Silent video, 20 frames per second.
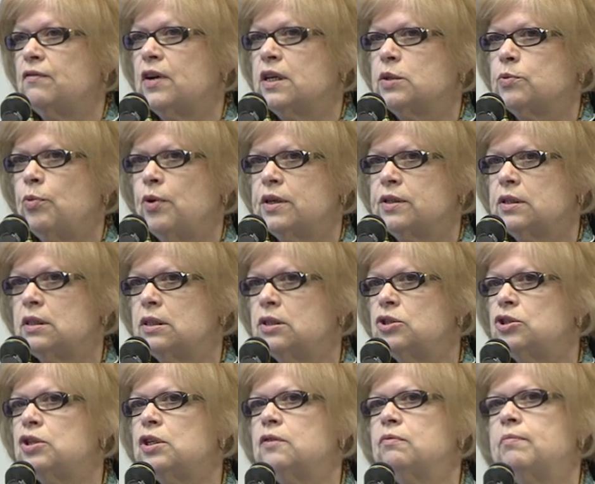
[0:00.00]
vice president
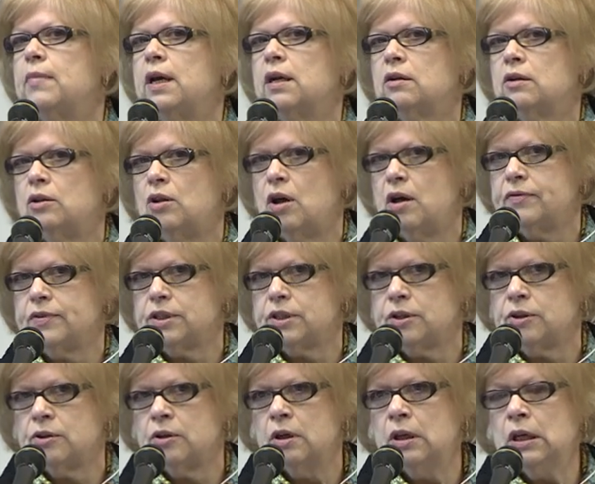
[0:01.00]
and chief medical
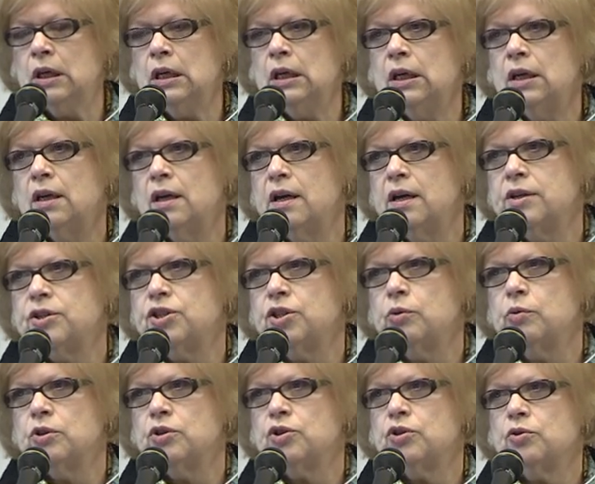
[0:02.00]
officer uh,
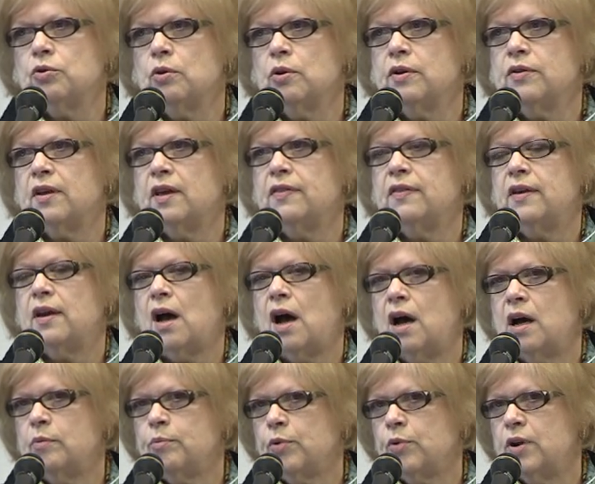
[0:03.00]
to ensure that the
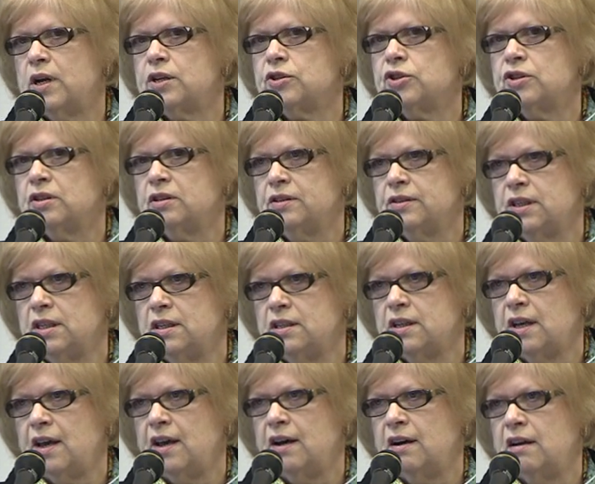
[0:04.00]
operational
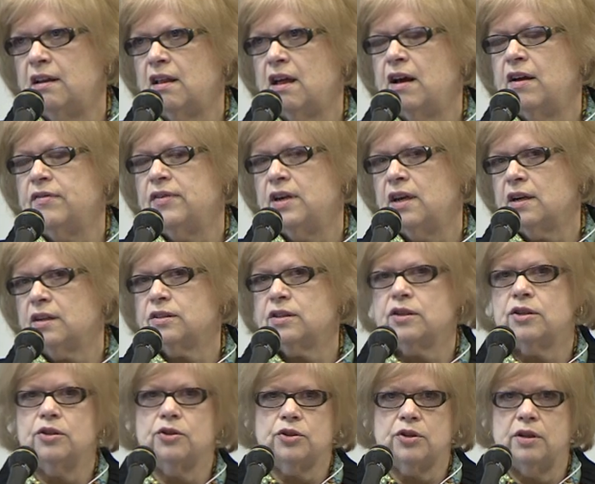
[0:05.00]
detail of the
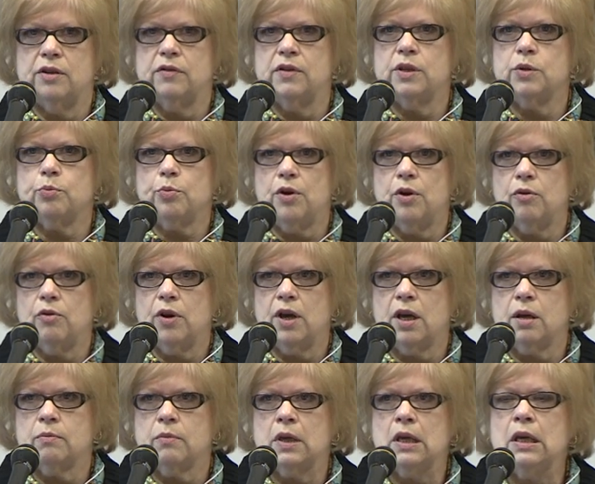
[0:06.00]
execution of this
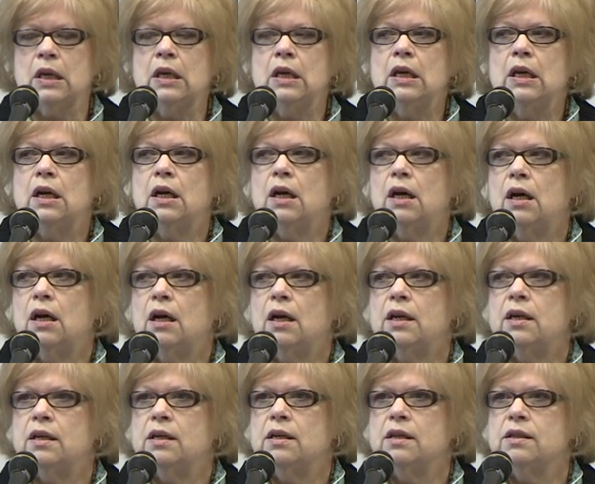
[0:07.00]
program uh,
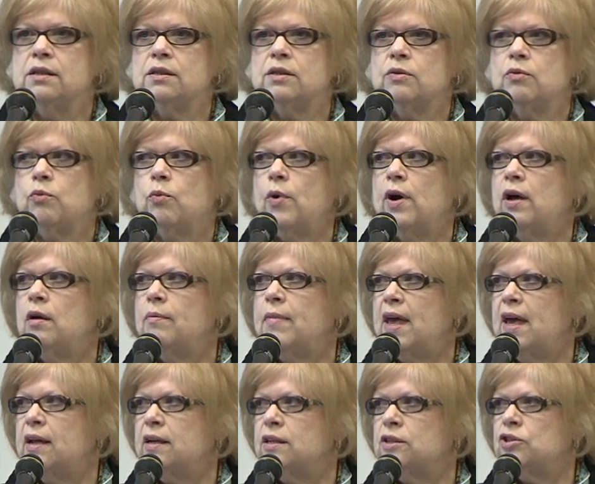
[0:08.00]
is well
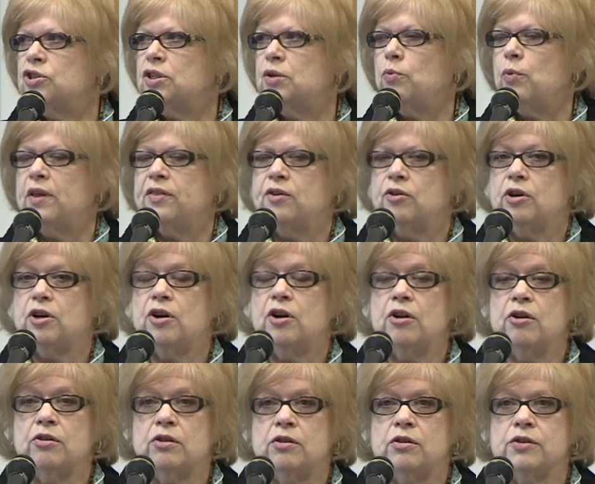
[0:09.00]
managed. And when there are
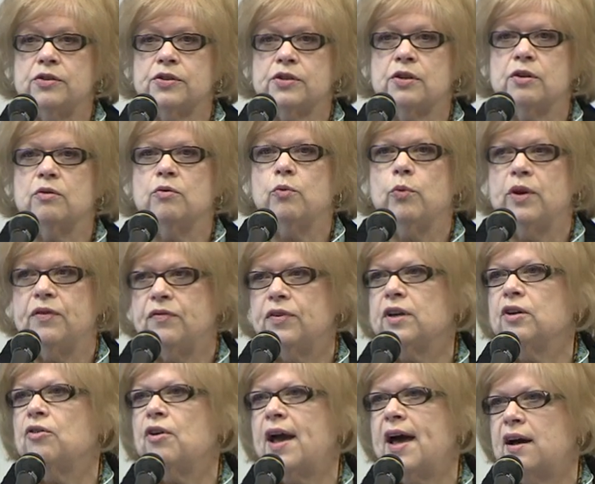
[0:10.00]
hurdles, we
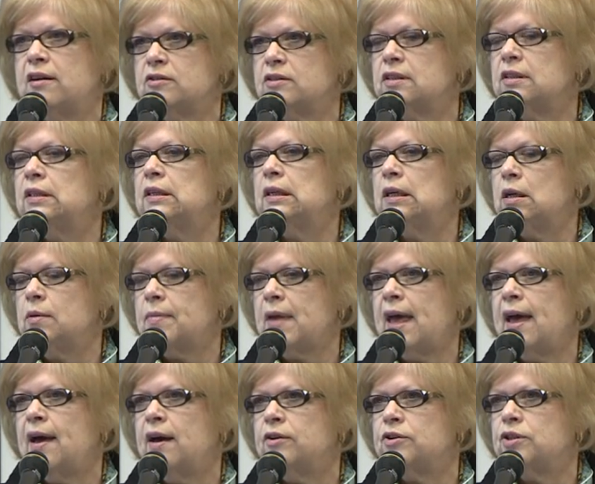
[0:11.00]
figure out um,
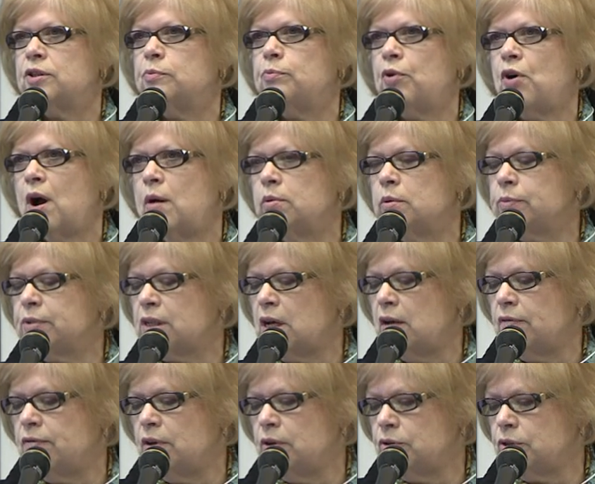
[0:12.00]
how to problem
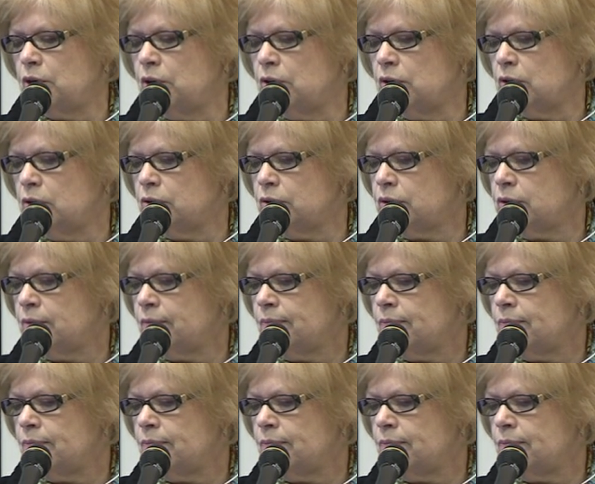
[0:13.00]
solve those hurdles.